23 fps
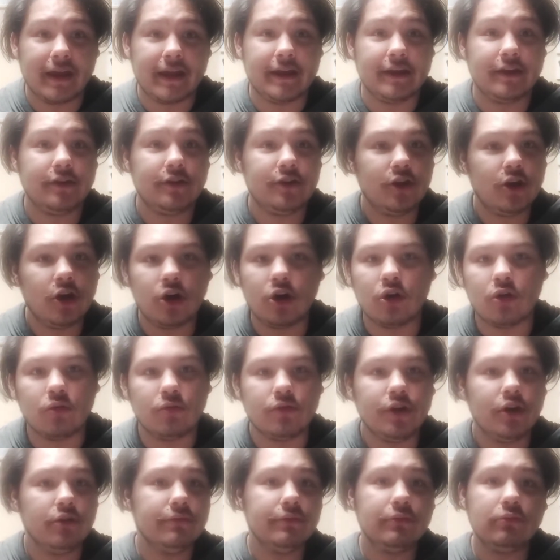And no,
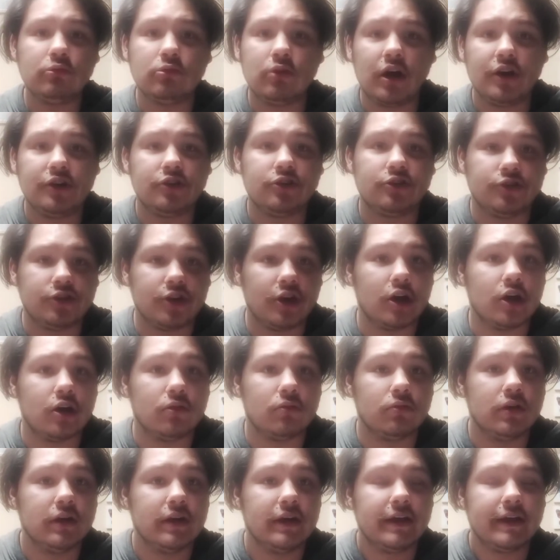no one will watch your
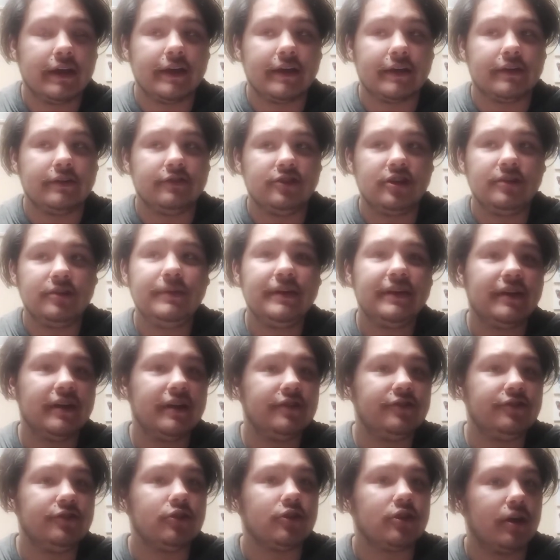show just
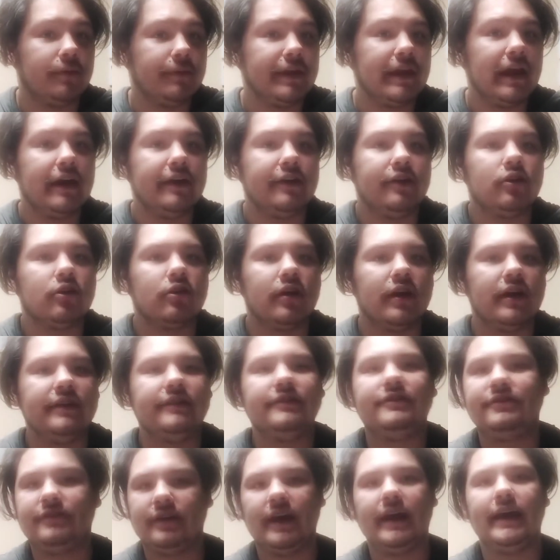because you're coming out here
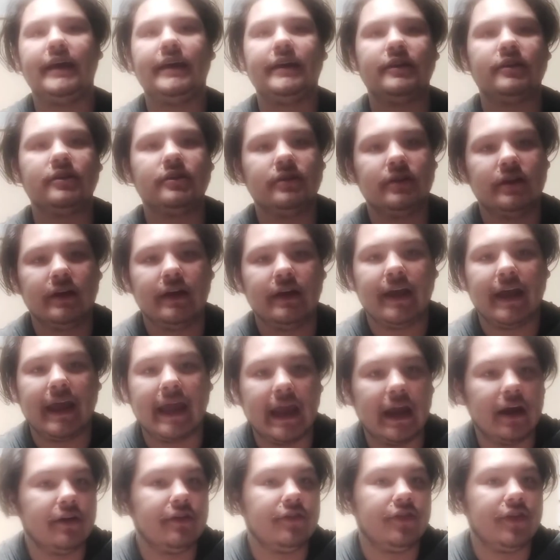and saying
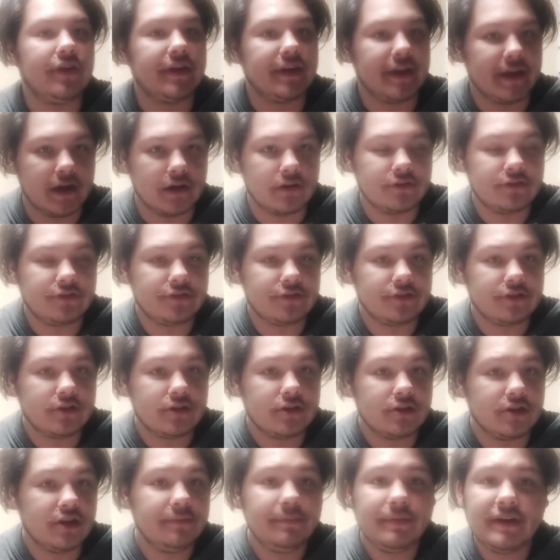everything else.
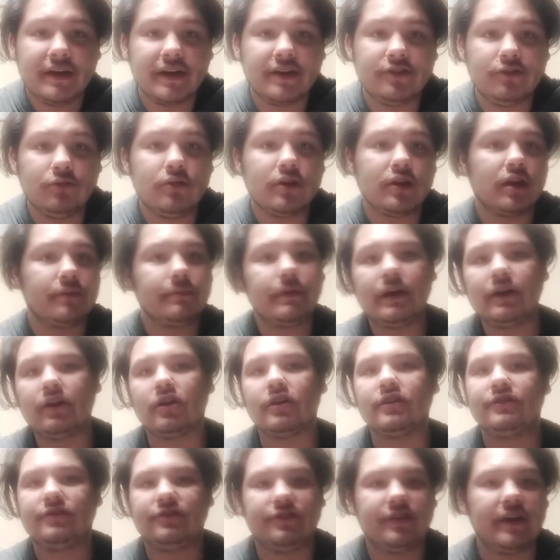That'd be good. You want to come out here
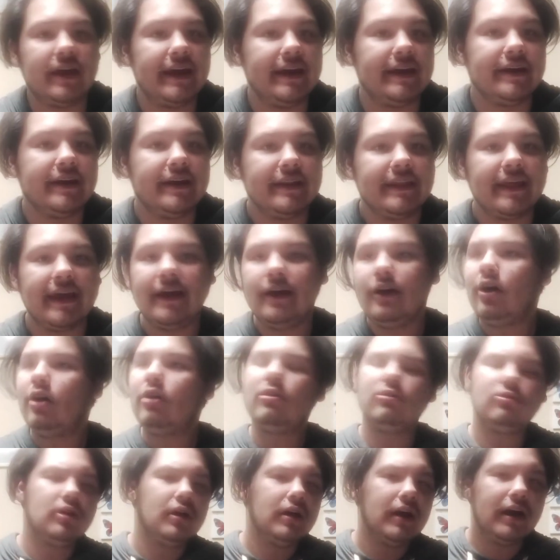and say that,
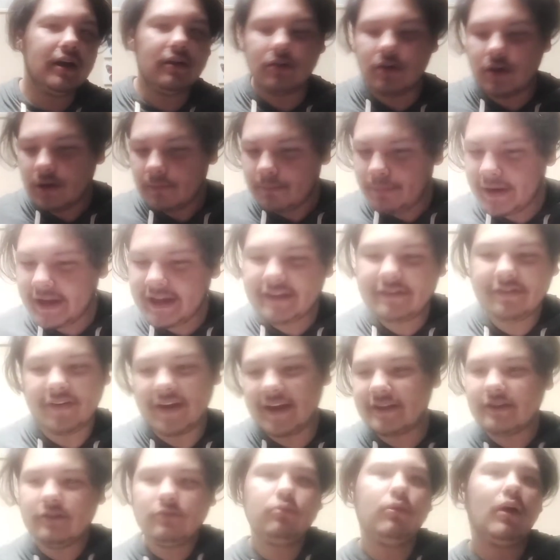oh, oh, Peace
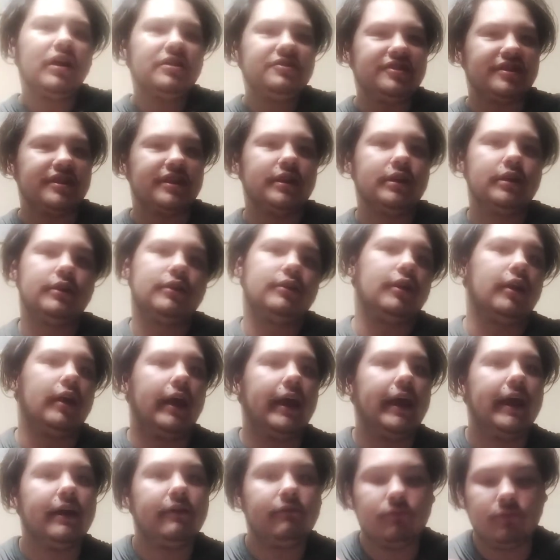fans, watch it.
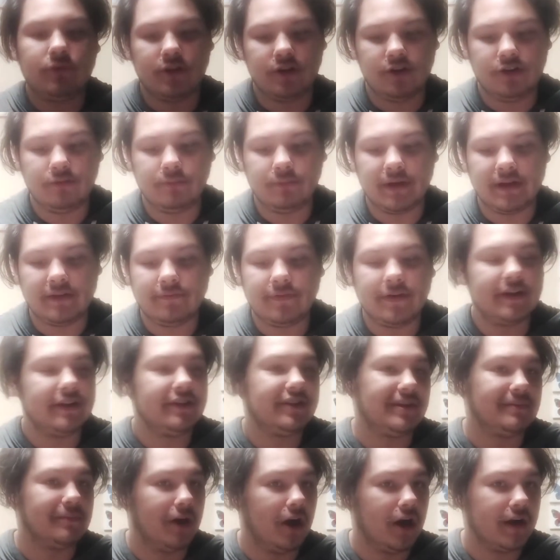And when you made fun of
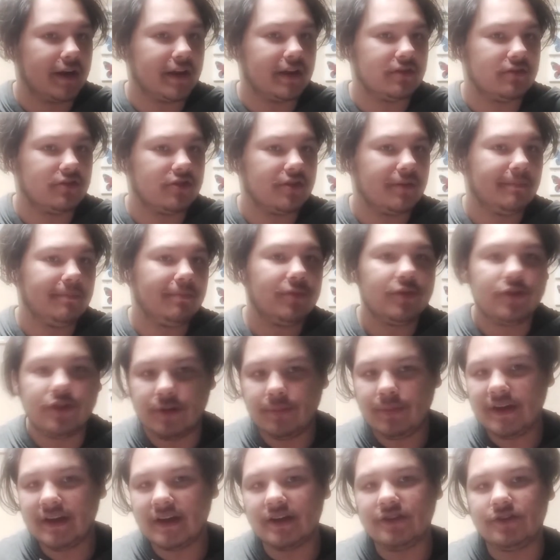the same audience. So
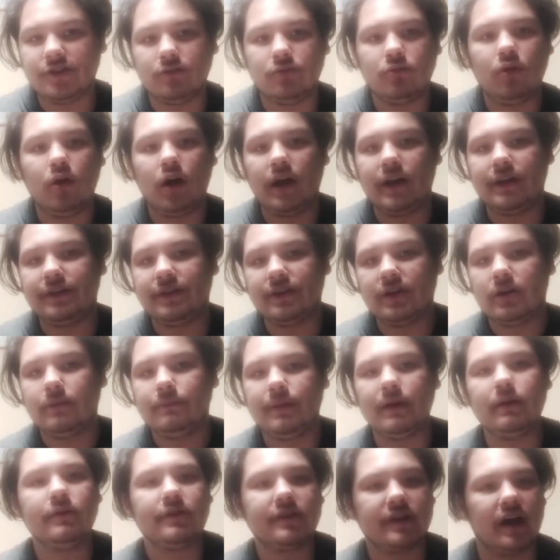that'd be because you want
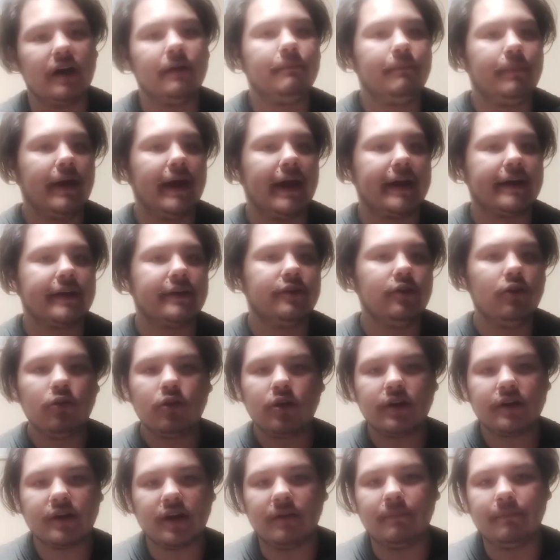people to come back. No one's
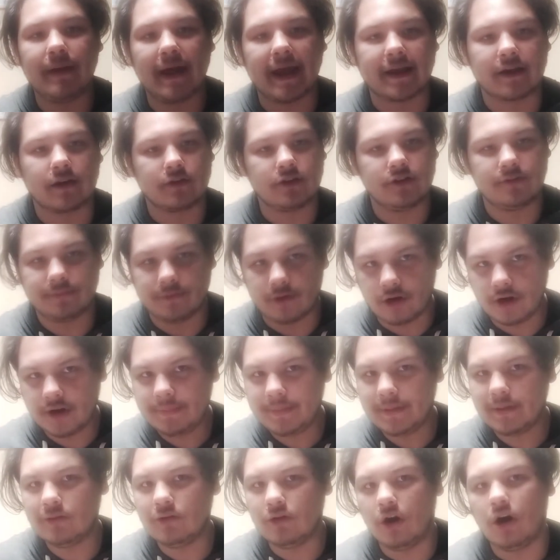going to come back. The only
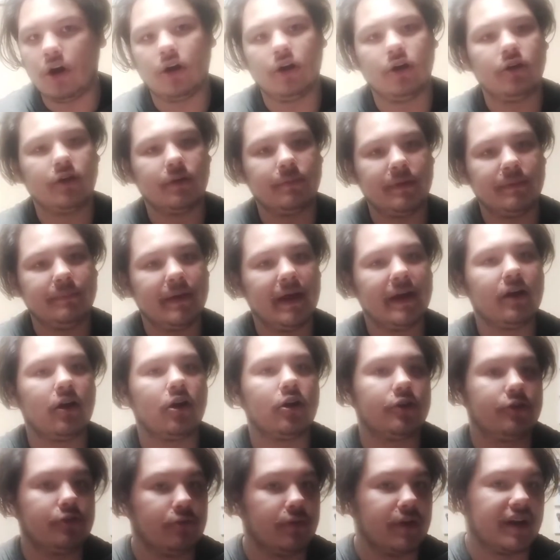people who are, coming back
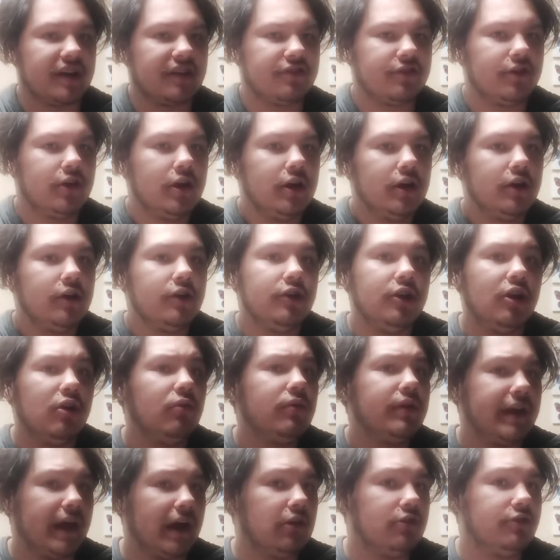are critics. No
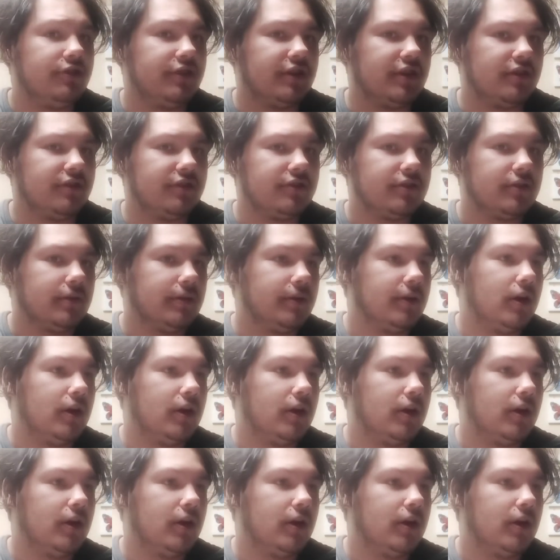one else is.